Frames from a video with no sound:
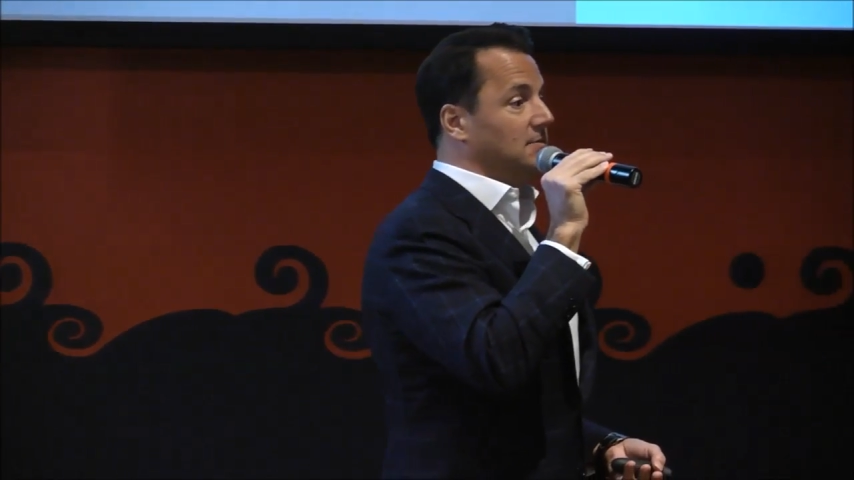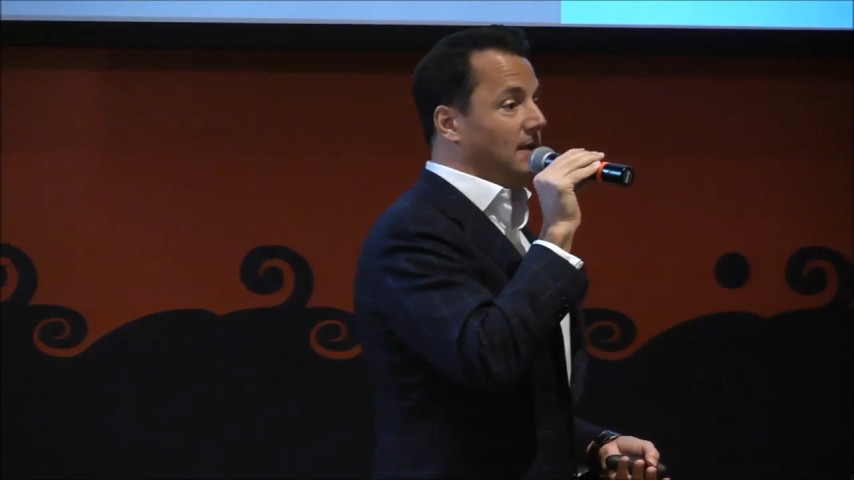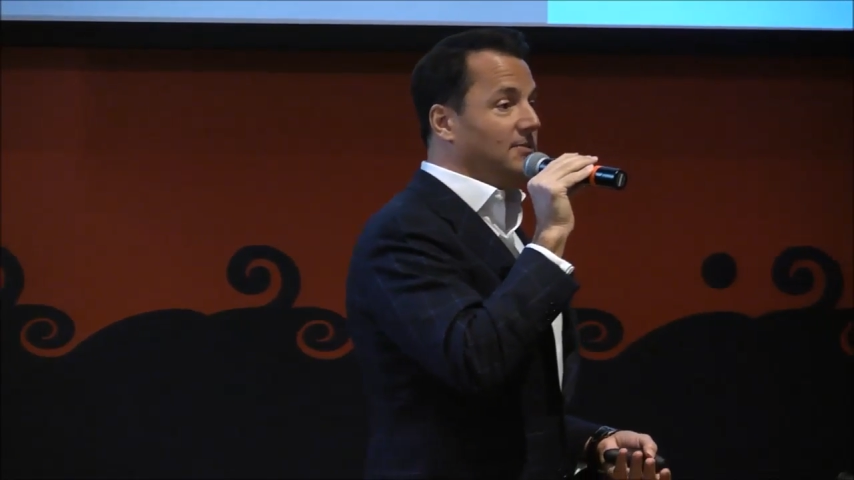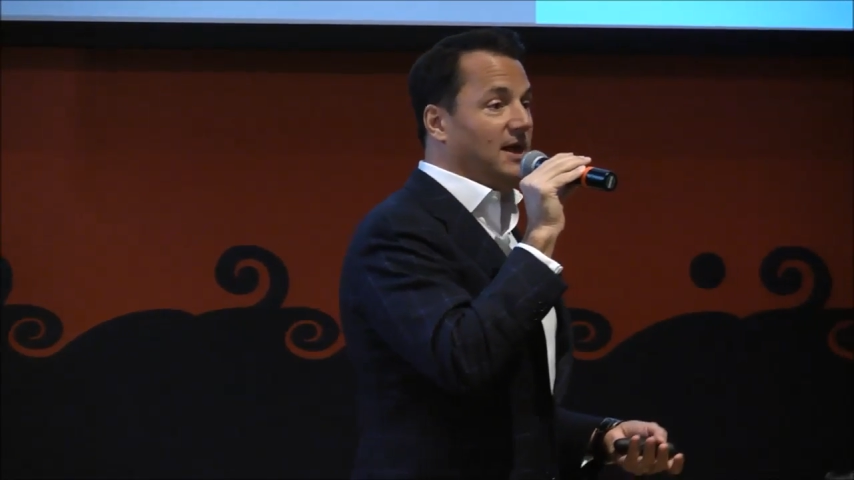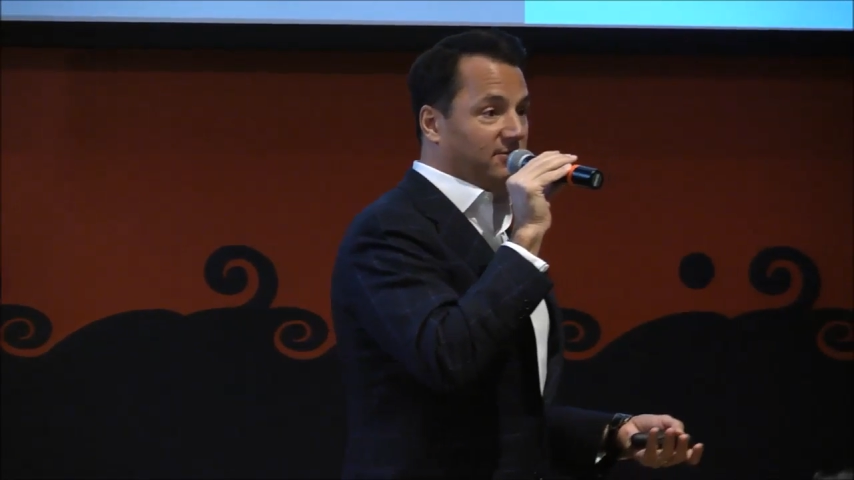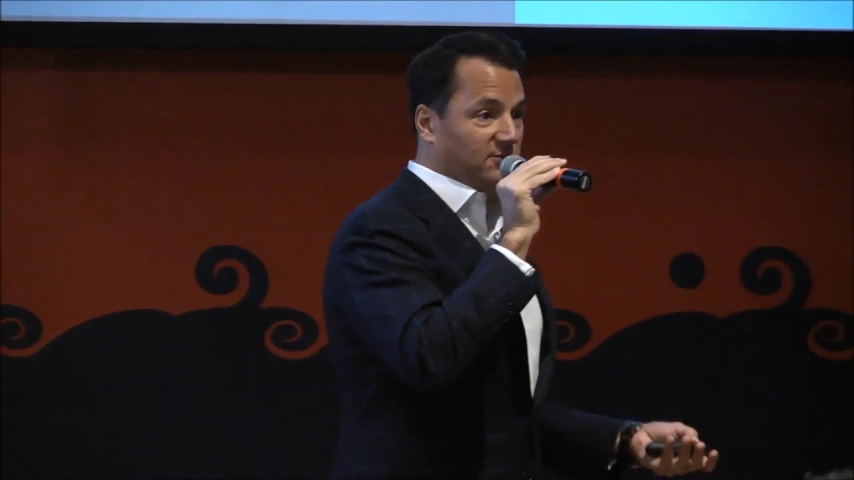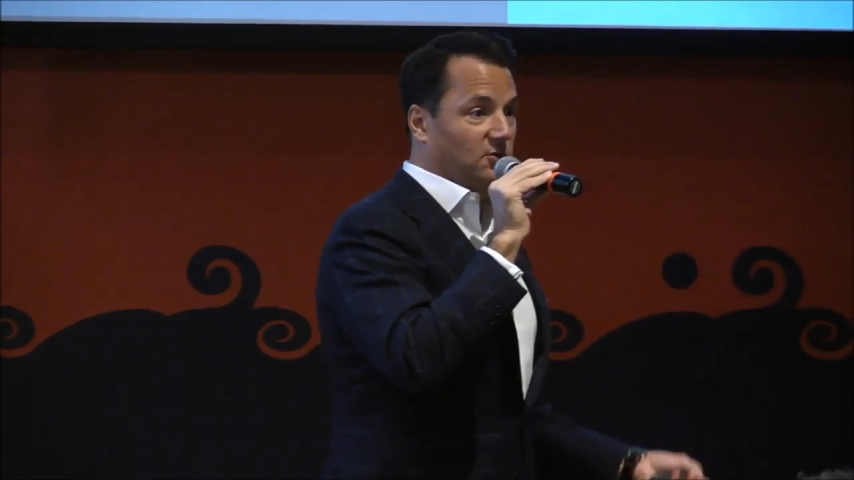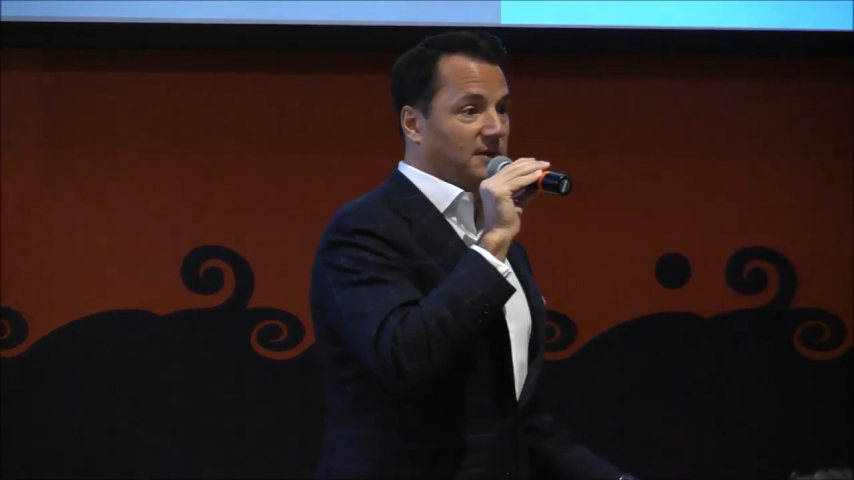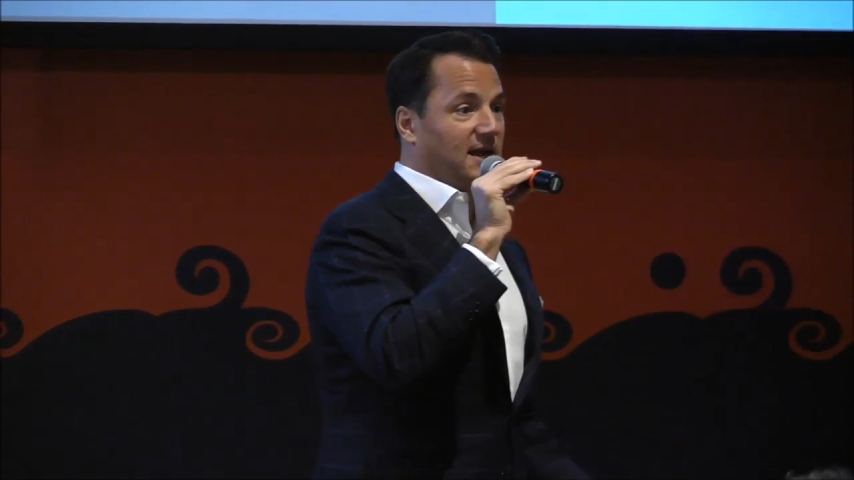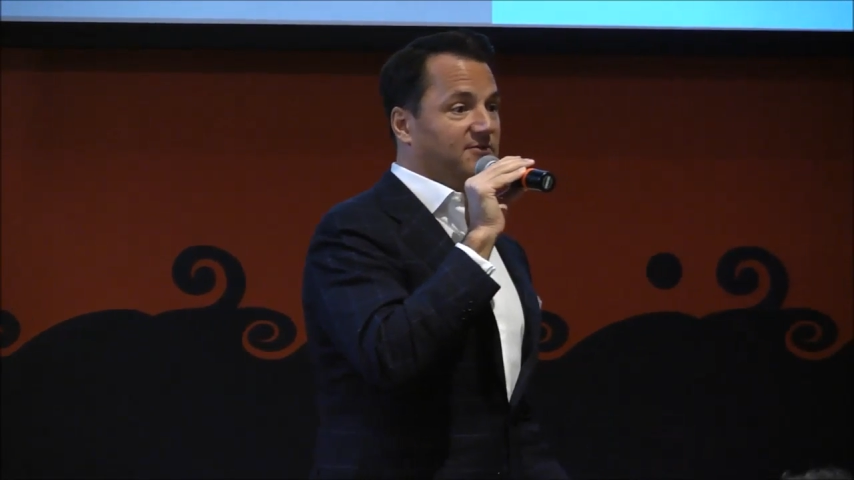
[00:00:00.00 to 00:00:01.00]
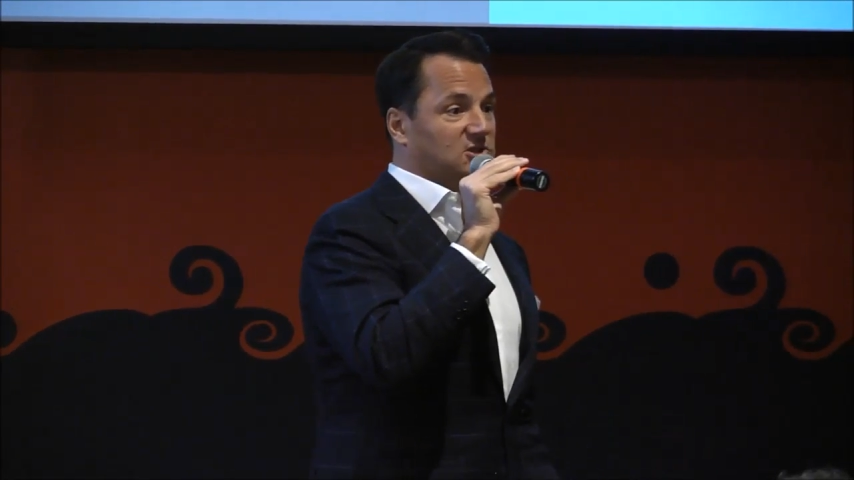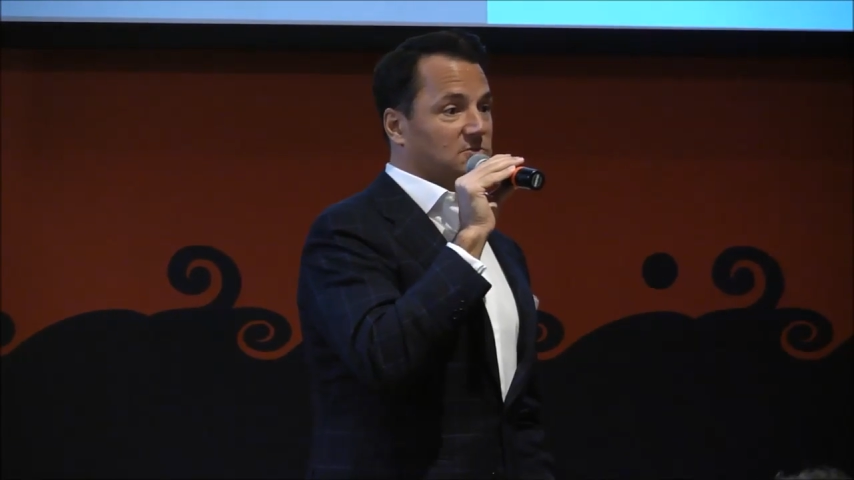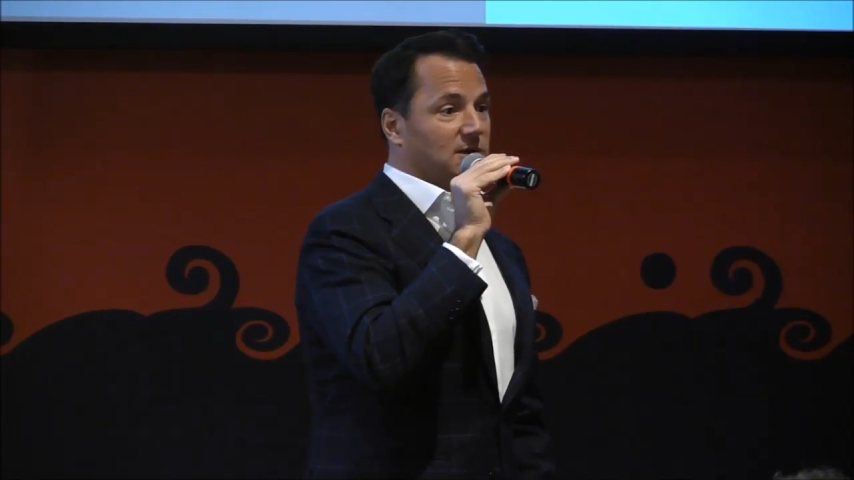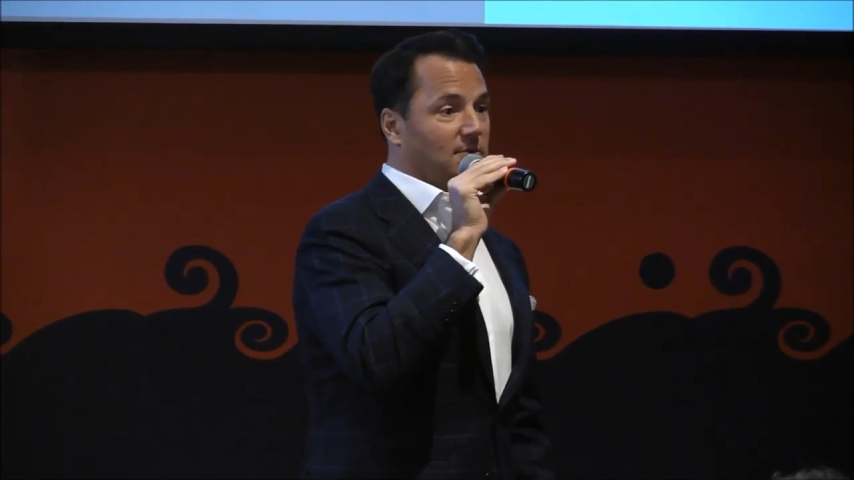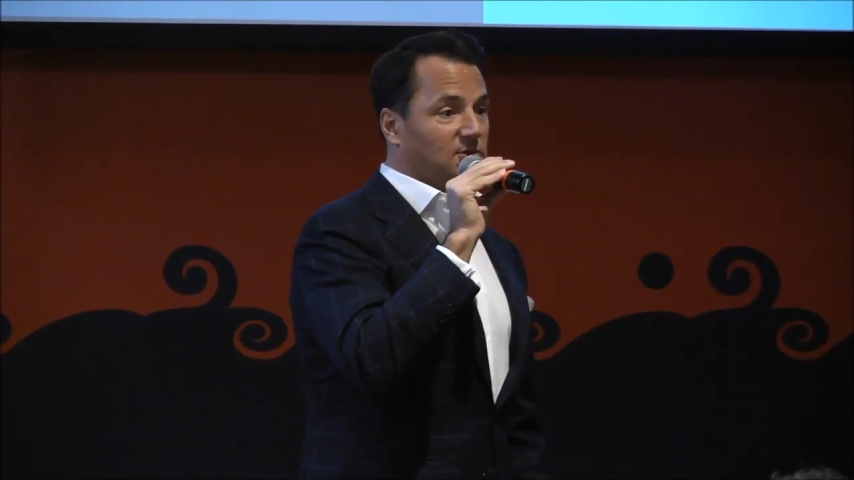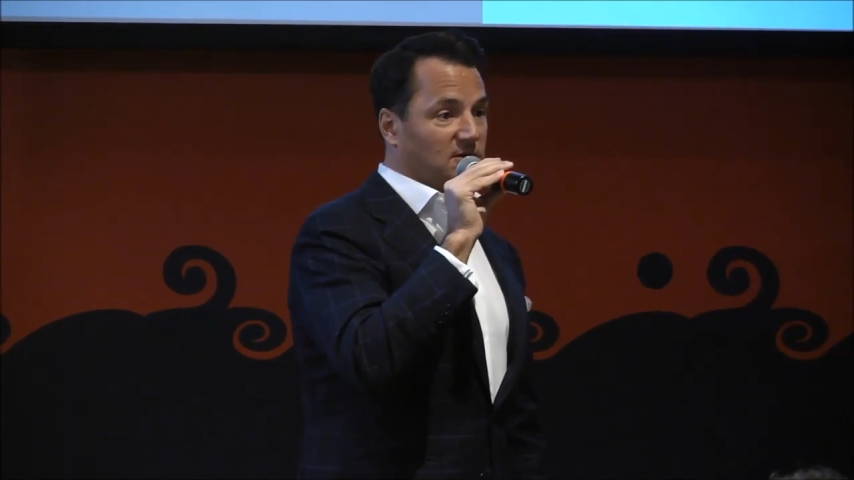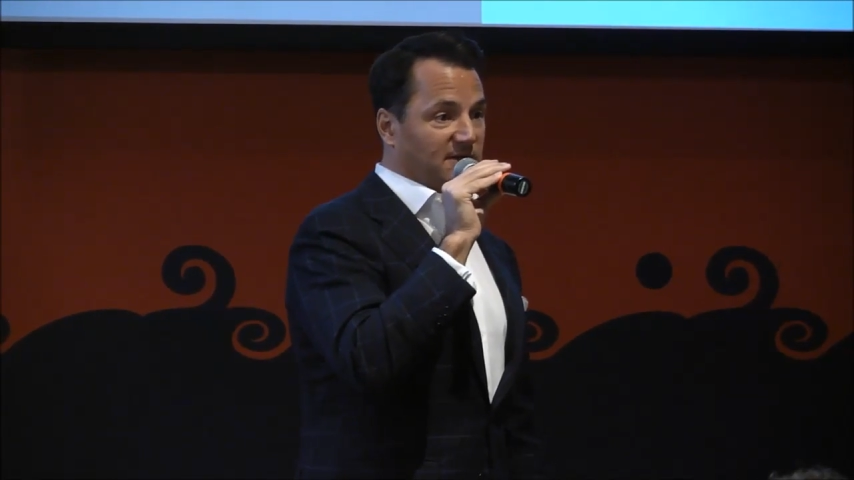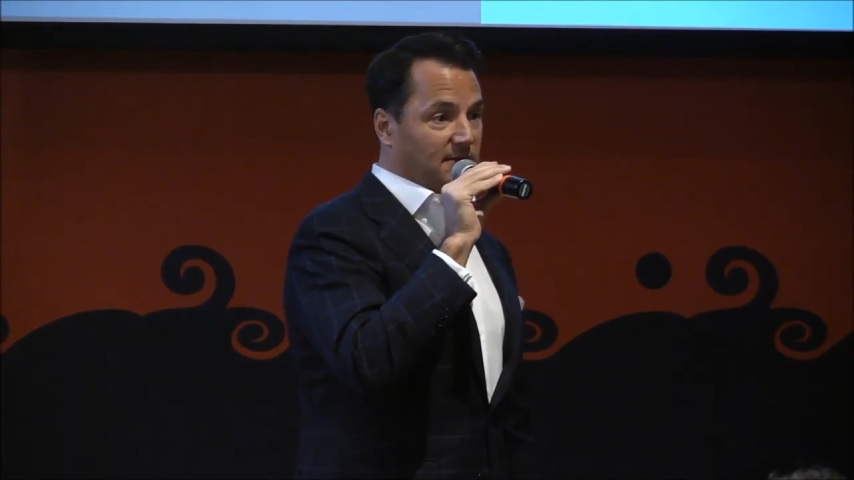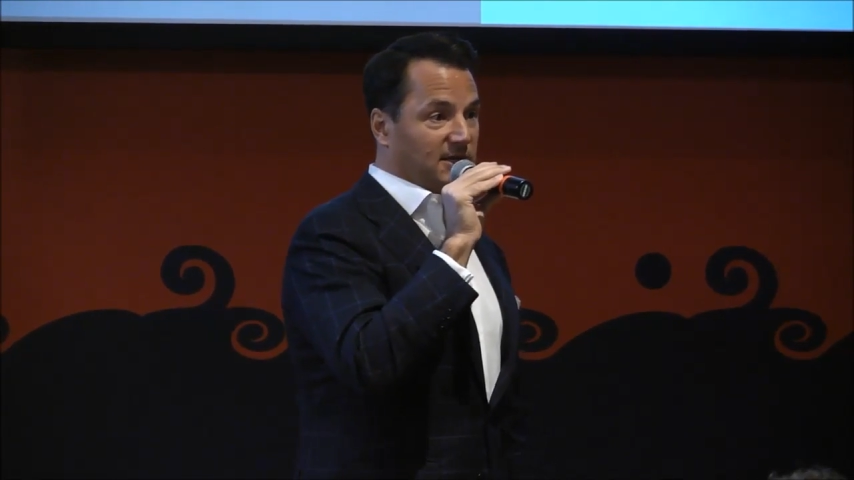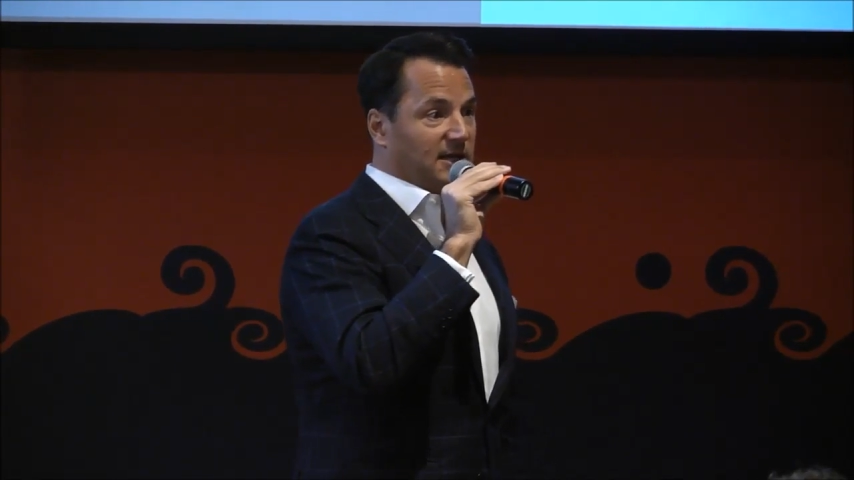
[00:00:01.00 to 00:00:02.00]
and maybe, heaven forbid, having some time with their
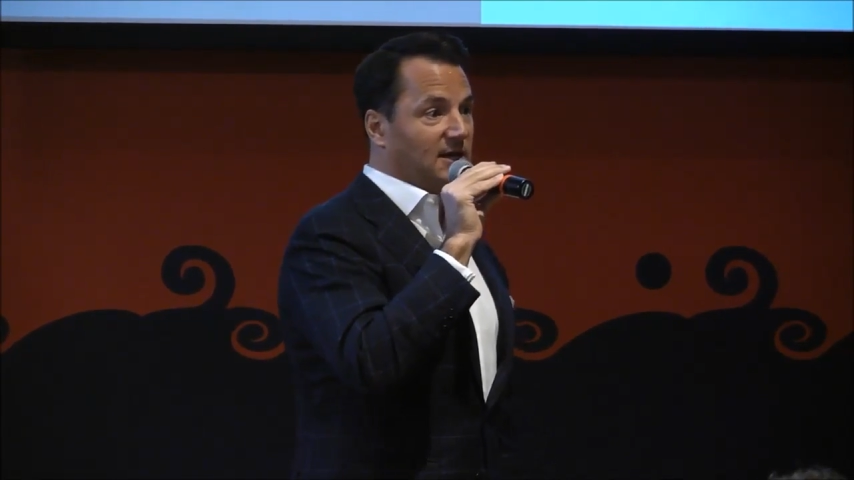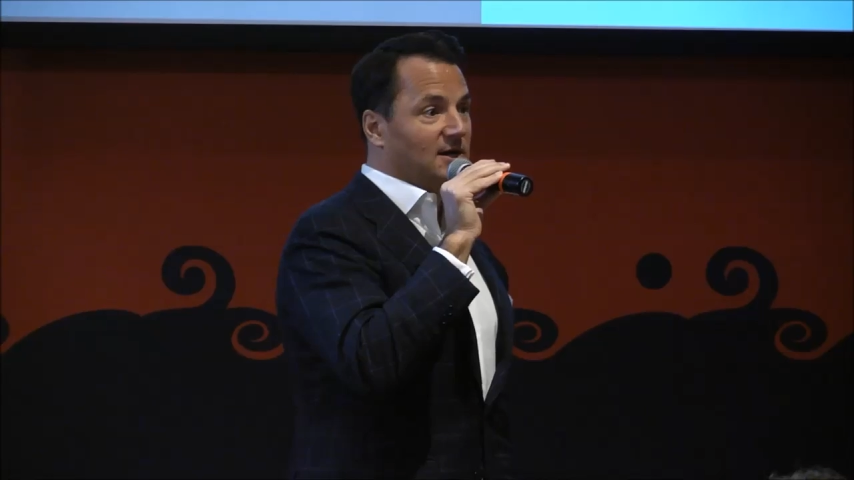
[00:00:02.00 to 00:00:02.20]
family.